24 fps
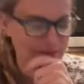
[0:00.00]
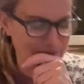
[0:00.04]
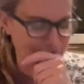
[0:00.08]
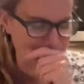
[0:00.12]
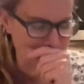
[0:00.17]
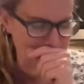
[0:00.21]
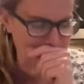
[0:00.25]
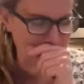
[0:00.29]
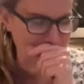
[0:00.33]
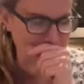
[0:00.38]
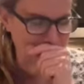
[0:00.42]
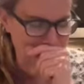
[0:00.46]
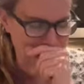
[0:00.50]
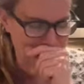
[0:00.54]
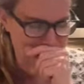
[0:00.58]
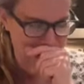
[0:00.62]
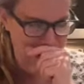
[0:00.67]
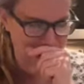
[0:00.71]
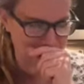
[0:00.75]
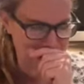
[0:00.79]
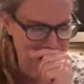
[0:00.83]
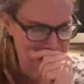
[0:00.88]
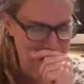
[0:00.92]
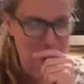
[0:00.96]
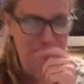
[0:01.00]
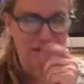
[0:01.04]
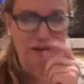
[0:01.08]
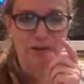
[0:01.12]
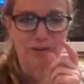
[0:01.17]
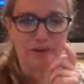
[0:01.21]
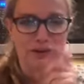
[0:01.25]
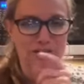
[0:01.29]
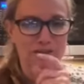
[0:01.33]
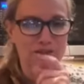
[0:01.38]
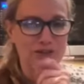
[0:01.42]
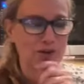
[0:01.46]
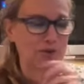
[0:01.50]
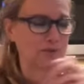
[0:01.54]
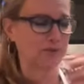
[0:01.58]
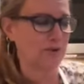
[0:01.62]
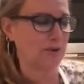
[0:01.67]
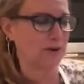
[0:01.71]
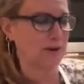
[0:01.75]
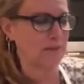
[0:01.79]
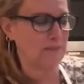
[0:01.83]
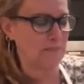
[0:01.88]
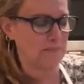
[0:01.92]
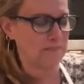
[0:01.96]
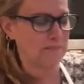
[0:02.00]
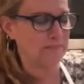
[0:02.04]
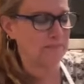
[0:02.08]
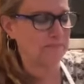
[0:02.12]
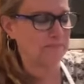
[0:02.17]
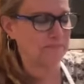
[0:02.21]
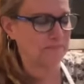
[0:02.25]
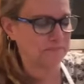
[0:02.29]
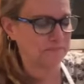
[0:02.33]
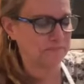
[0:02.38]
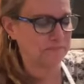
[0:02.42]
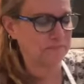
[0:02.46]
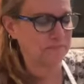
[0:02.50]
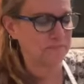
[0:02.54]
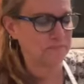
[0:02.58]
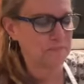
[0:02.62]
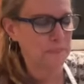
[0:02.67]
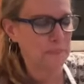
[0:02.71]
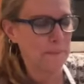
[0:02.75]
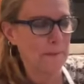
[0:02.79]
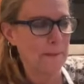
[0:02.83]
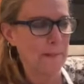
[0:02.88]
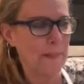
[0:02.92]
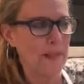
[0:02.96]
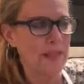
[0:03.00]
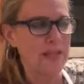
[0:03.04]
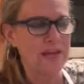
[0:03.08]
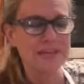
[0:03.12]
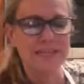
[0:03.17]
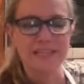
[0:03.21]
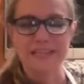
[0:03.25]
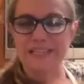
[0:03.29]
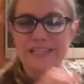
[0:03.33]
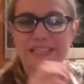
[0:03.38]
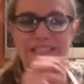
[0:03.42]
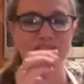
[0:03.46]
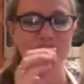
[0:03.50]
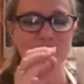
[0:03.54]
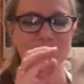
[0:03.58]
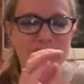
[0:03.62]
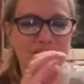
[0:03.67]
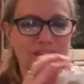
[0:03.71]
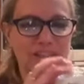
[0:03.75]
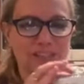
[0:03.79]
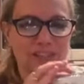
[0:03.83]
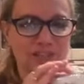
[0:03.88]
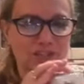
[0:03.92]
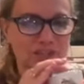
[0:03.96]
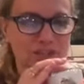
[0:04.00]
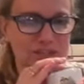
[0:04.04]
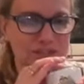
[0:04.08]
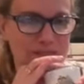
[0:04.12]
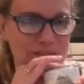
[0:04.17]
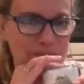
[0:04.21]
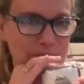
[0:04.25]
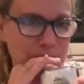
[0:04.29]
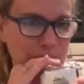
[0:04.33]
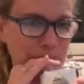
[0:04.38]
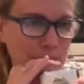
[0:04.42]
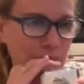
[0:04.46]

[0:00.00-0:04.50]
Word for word: If I don't get choked on it. Delicious, delicious.